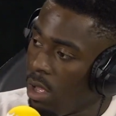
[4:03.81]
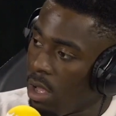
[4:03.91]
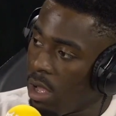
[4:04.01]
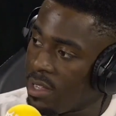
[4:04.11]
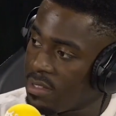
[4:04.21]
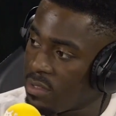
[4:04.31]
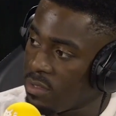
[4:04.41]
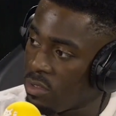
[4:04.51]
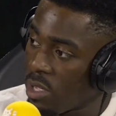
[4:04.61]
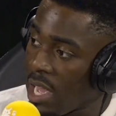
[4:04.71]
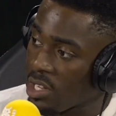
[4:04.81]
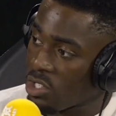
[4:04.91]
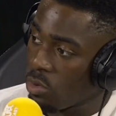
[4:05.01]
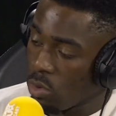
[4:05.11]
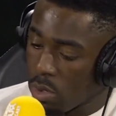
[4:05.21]
as the
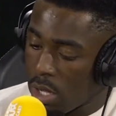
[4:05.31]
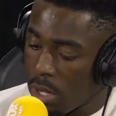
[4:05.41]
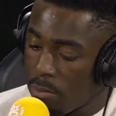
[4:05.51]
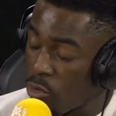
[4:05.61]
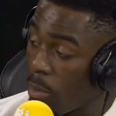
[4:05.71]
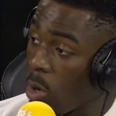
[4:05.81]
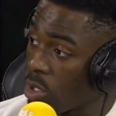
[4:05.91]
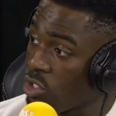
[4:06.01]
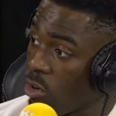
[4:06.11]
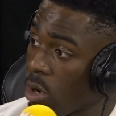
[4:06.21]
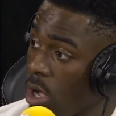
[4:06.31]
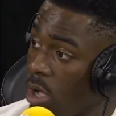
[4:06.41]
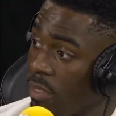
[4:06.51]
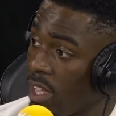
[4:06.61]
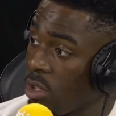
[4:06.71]
actual remote control
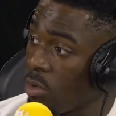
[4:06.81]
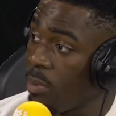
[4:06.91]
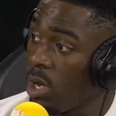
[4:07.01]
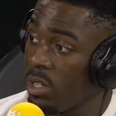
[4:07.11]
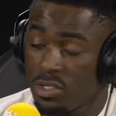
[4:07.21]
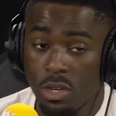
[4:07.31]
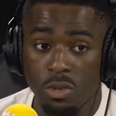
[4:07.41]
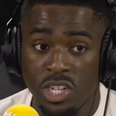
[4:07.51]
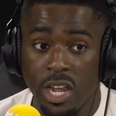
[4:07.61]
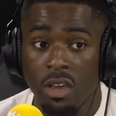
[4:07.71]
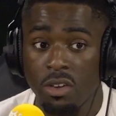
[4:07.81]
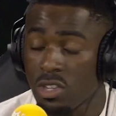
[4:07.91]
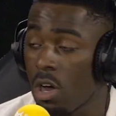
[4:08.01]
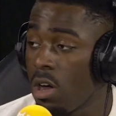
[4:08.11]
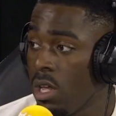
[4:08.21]
car that you could buy. So Jay got
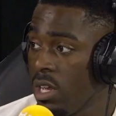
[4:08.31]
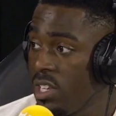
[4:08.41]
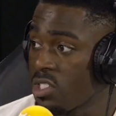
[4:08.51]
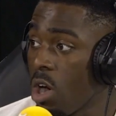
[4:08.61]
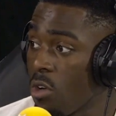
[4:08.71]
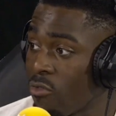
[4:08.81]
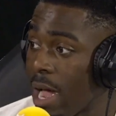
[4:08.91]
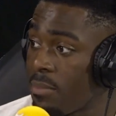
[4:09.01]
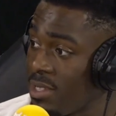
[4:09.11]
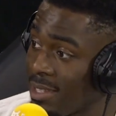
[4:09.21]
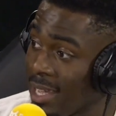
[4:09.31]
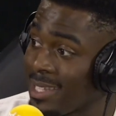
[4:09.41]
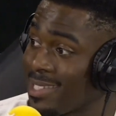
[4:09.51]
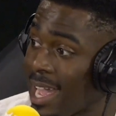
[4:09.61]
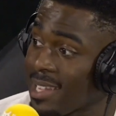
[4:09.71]
his car wrapped the exact